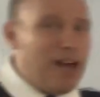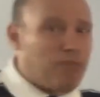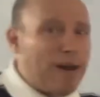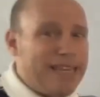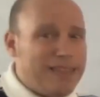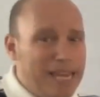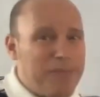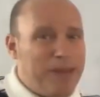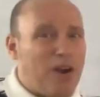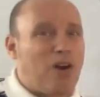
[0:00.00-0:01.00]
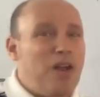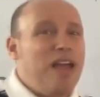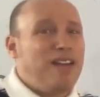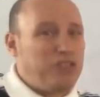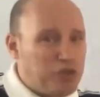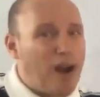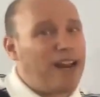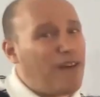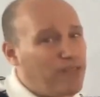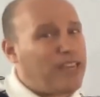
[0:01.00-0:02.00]
a running theme here. Try
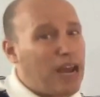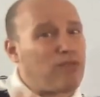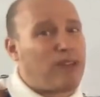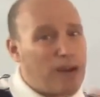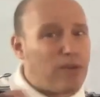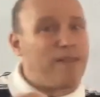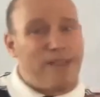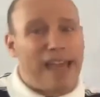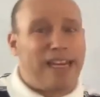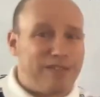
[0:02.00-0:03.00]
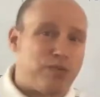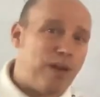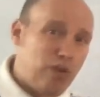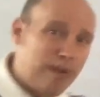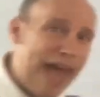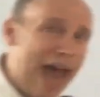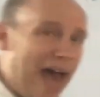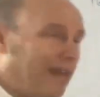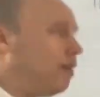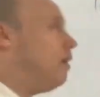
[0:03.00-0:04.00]
to get rid of negatives when you can.